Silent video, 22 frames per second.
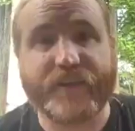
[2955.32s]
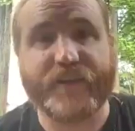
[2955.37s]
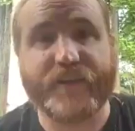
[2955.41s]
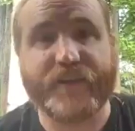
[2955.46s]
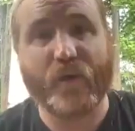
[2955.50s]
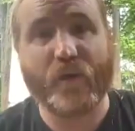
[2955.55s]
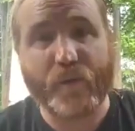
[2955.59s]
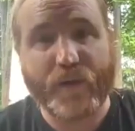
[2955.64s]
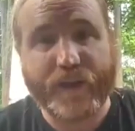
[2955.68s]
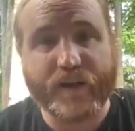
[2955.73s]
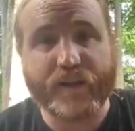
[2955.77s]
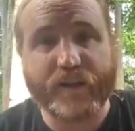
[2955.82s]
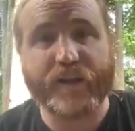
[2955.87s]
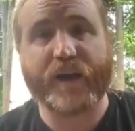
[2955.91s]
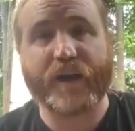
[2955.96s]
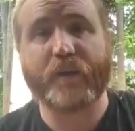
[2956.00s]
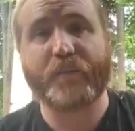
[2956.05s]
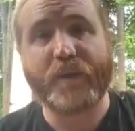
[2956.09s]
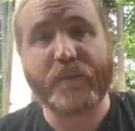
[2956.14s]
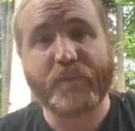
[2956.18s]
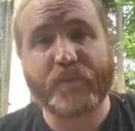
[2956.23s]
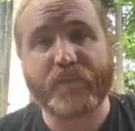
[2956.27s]
We get a lot
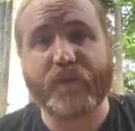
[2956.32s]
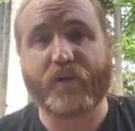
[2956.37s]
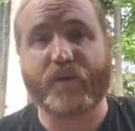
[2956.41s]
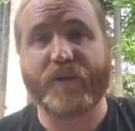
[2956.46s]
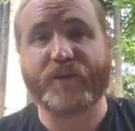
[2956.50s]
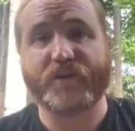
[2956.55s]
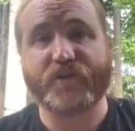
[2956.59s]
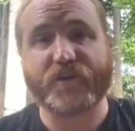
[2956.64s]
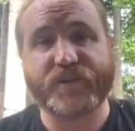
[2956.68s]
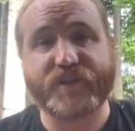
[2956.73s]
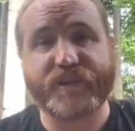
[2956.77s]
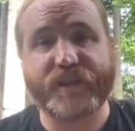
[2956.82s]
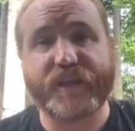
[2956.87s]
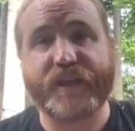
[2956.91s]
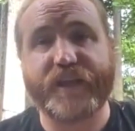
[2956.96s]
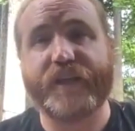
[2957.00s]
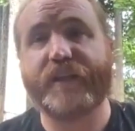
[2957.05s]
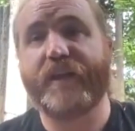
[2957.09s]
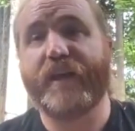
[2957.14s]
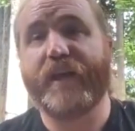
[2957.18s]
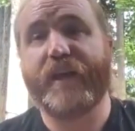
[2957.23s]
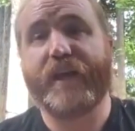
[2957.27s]
of people that are
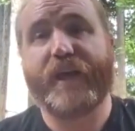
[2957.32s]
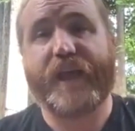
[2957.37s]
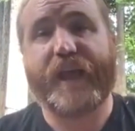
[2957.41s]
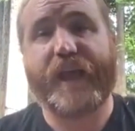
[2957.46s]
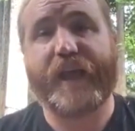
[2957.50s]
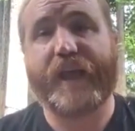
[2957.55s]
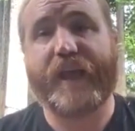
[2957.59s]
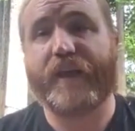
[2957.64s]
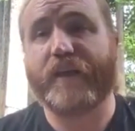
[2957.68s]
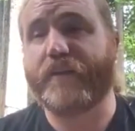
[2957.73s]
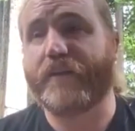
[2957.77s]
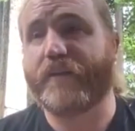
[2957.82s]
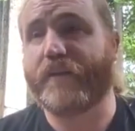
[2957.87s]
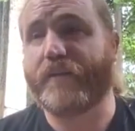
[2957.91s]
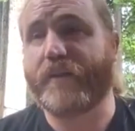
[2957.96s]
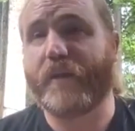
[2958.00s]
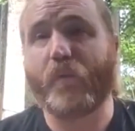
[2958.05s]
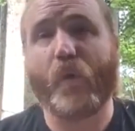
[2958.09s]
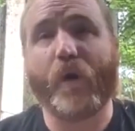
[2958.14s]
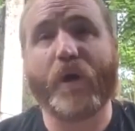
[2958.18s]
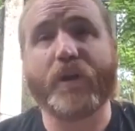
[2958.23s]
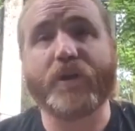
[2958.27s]
interested and they
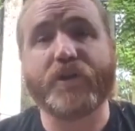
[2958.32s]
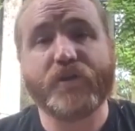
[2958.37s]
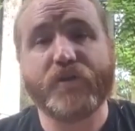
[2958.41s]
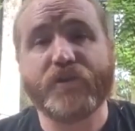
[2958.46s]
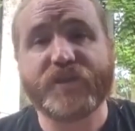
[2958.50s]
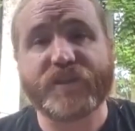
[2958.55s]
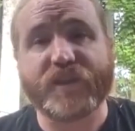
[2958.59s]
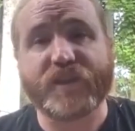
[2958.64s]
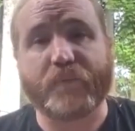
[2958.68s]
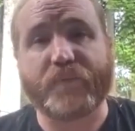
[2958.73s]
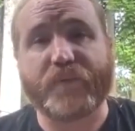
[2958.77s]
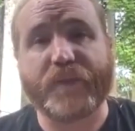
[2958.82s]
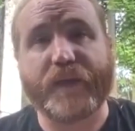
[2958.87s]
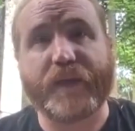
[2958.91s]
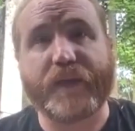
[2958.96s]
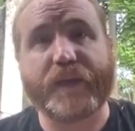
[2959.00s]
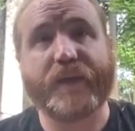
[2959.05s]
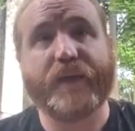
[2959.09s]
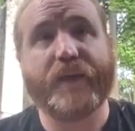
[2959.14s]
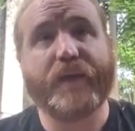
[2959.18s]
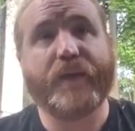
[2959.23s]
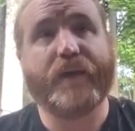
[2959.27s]
want to do
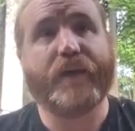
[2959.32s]
something,